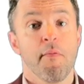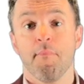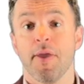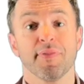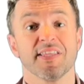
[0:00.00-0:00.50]

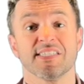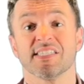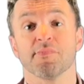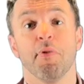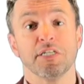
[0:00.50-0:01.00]
Maybe this is
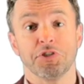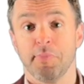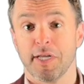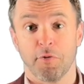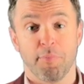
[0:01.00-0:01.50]
a much
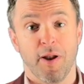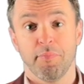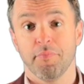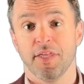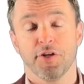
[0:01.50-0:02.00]
bigger
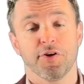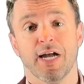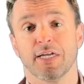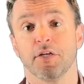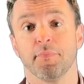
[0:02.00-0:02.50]
problem that you're
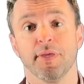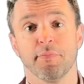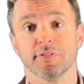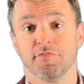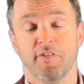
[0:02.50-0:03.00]
not going to be able
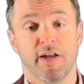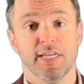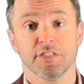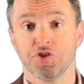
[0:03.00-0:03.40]
to finance